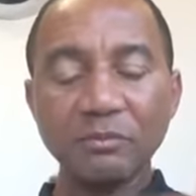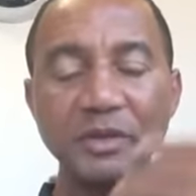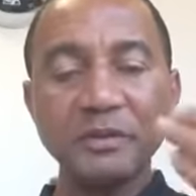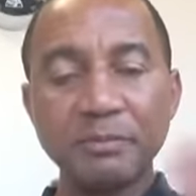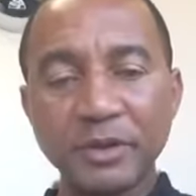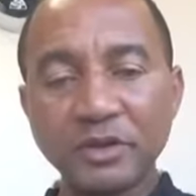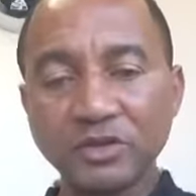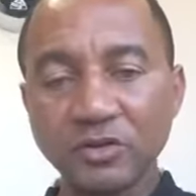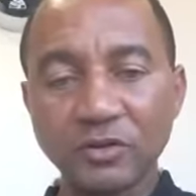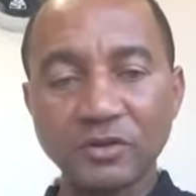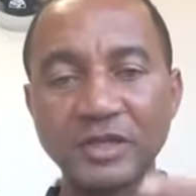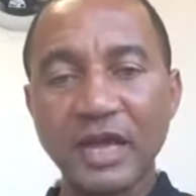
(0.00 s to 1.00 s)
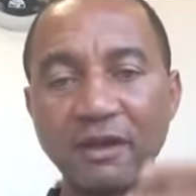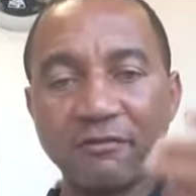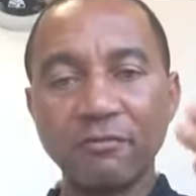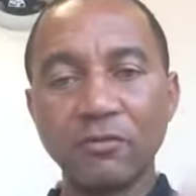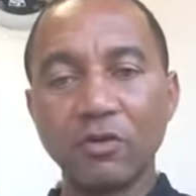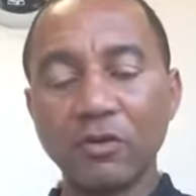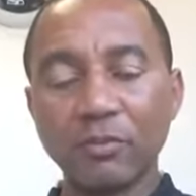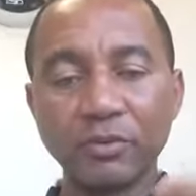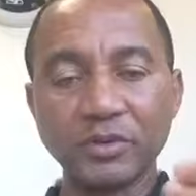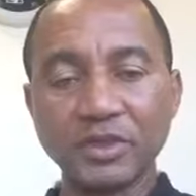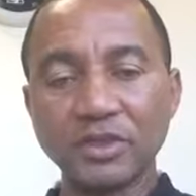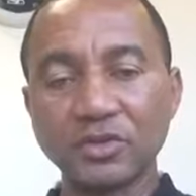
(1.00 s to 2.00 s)
But the pensions have more
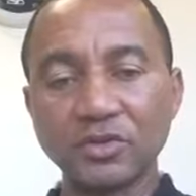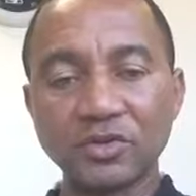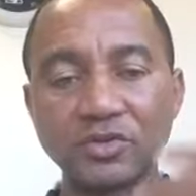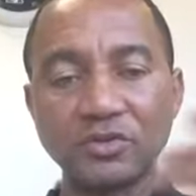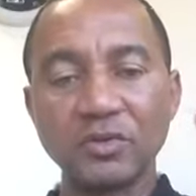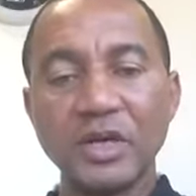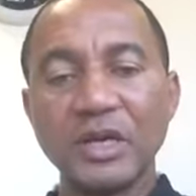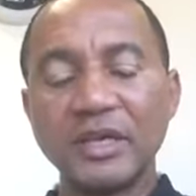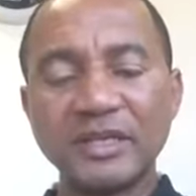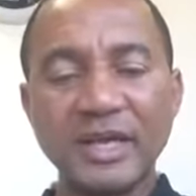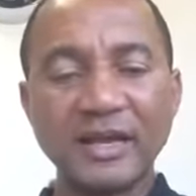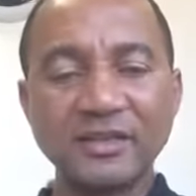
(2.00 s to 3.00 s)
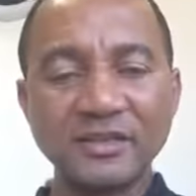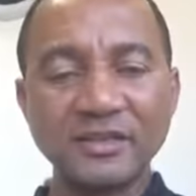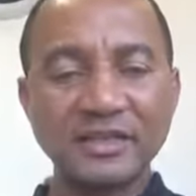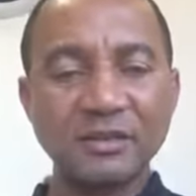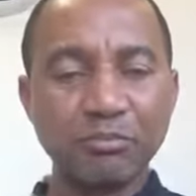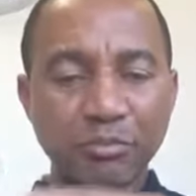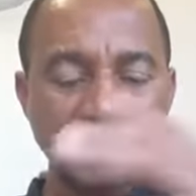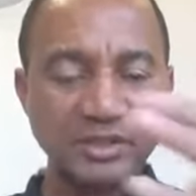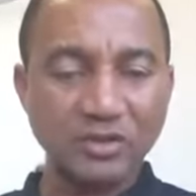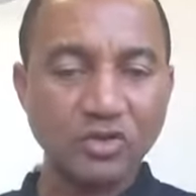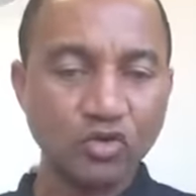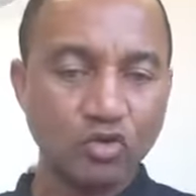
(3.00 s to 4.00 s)
potentials to, it has a
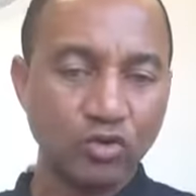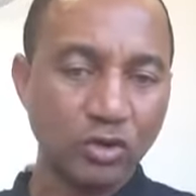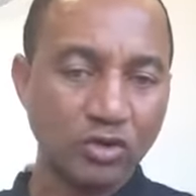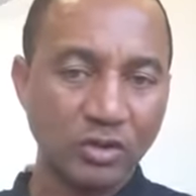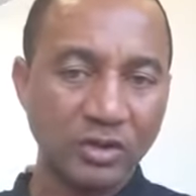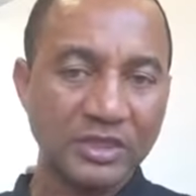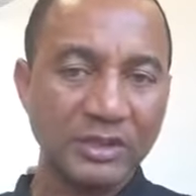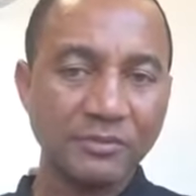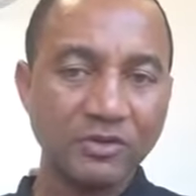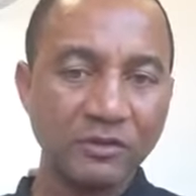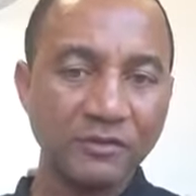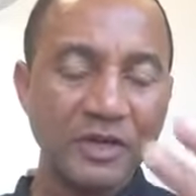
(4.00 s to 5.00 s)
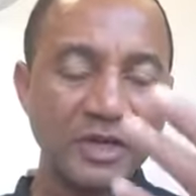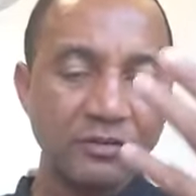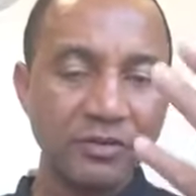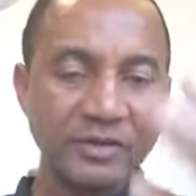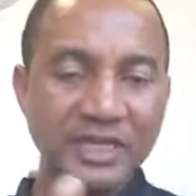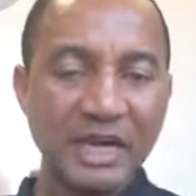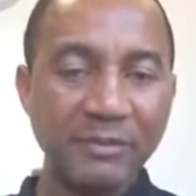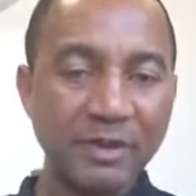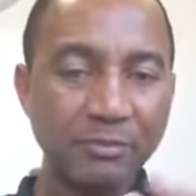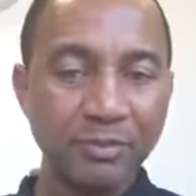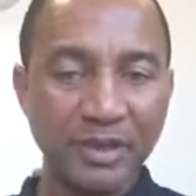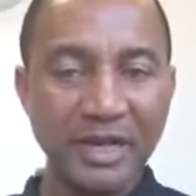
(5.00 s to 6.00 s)
better structure in terms of
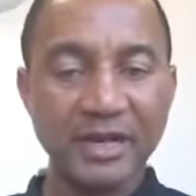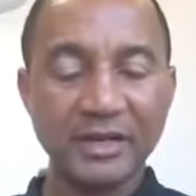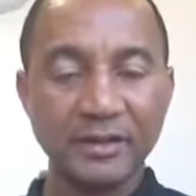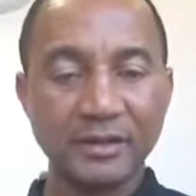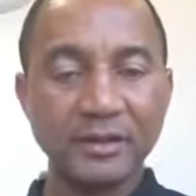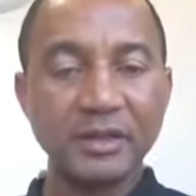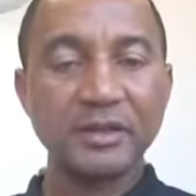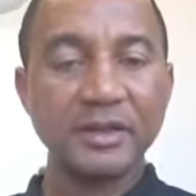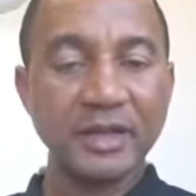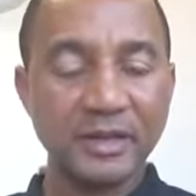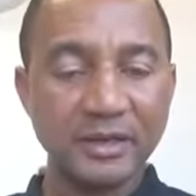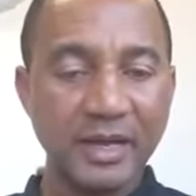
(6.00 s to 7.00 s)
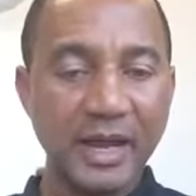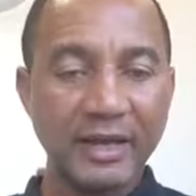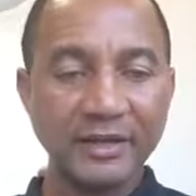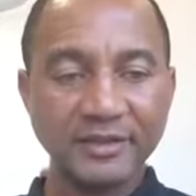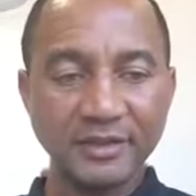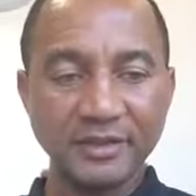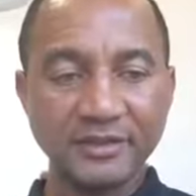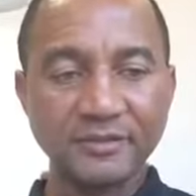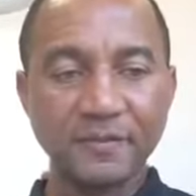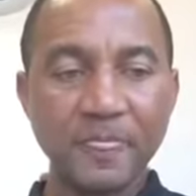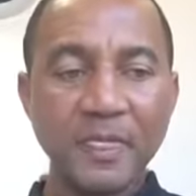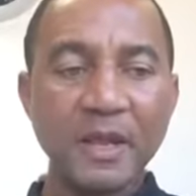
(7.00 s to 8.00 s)
retirement planning than ISAs.
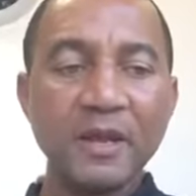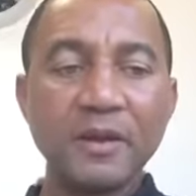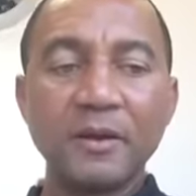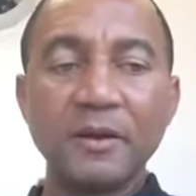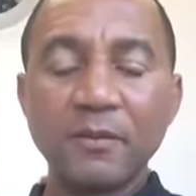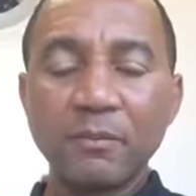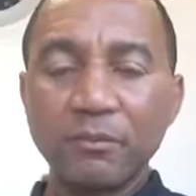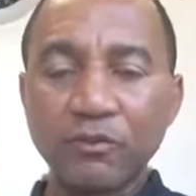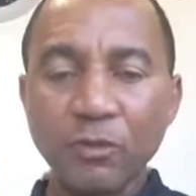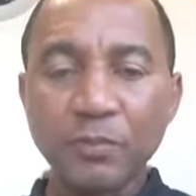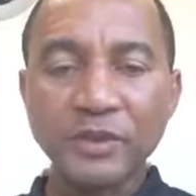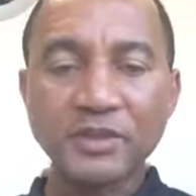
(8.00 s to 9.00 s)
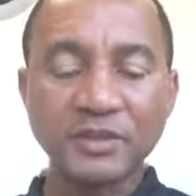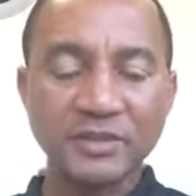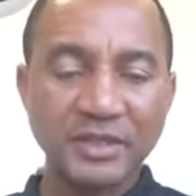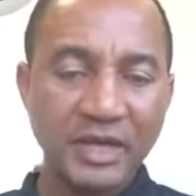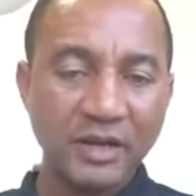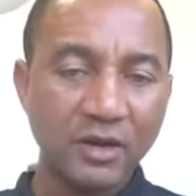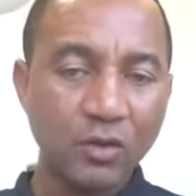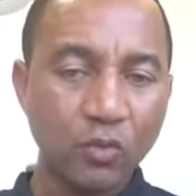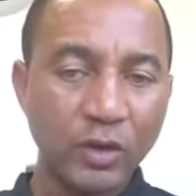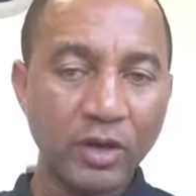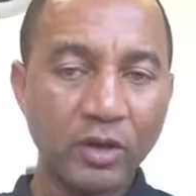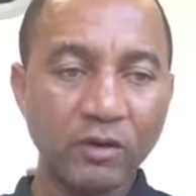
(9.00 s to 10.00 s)
Properties are another
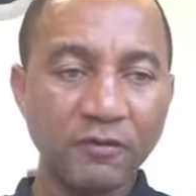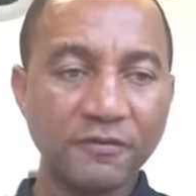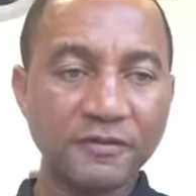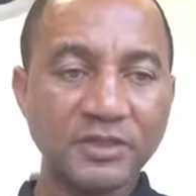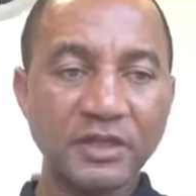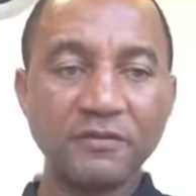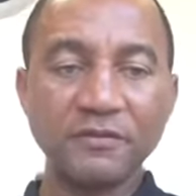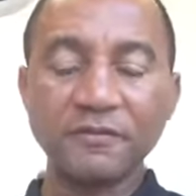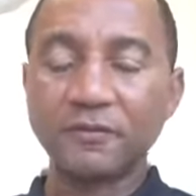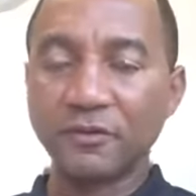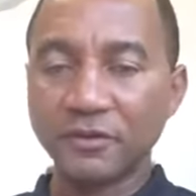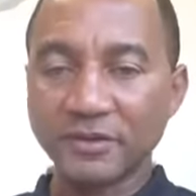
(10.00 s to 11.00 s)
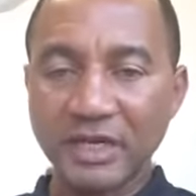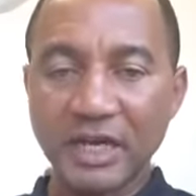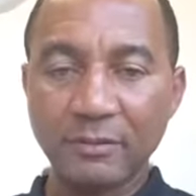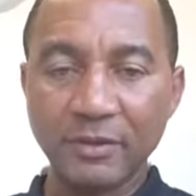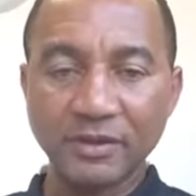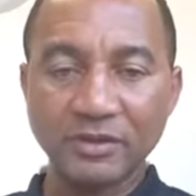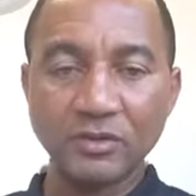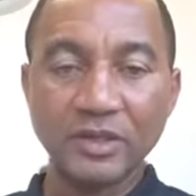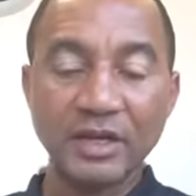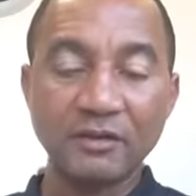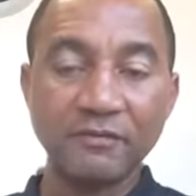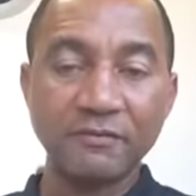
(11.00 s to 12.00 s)
way of saving for retirement. You
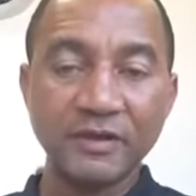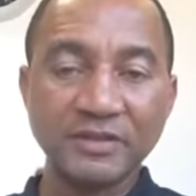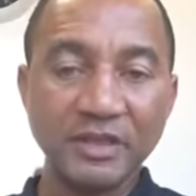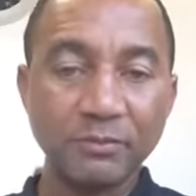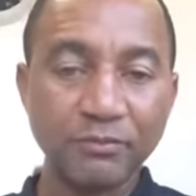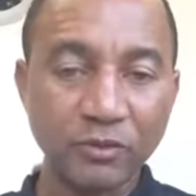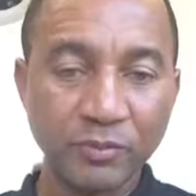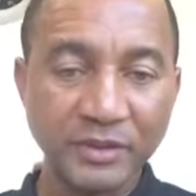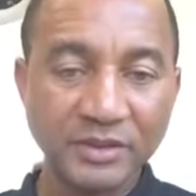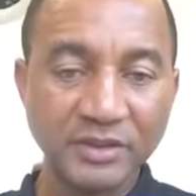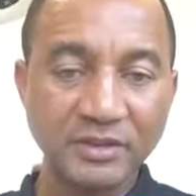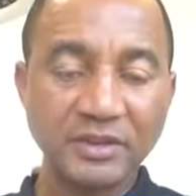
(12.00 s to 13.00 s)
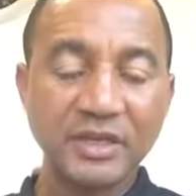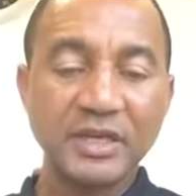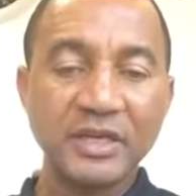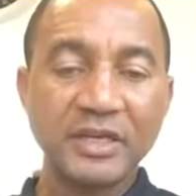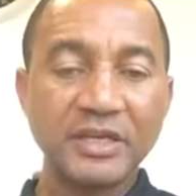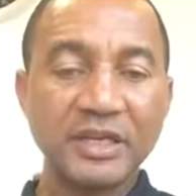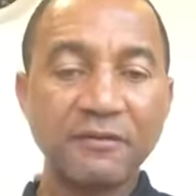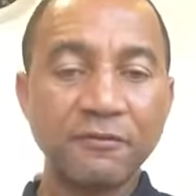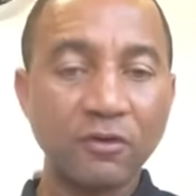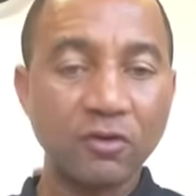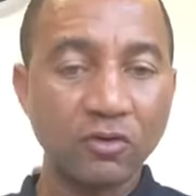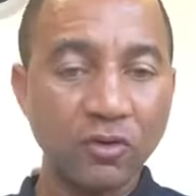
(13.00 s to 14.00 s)
can invest in properties either
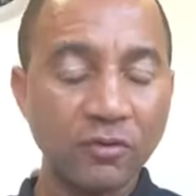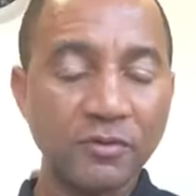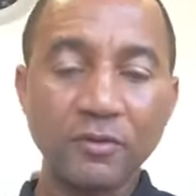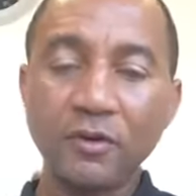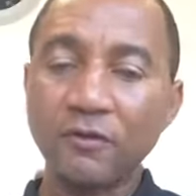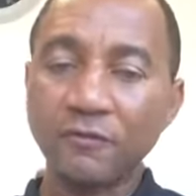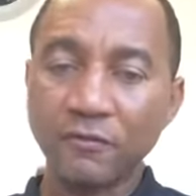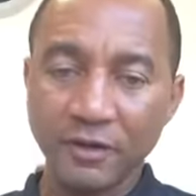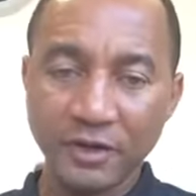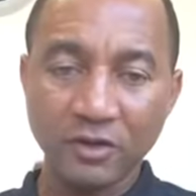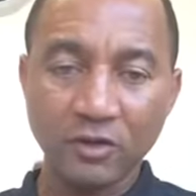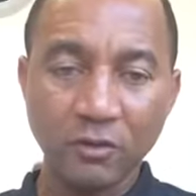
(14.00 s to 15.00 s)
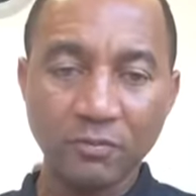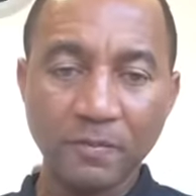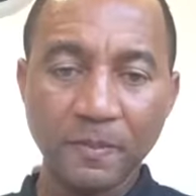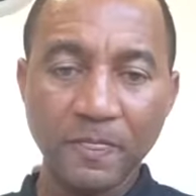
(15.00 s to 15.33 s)
for growth or for income.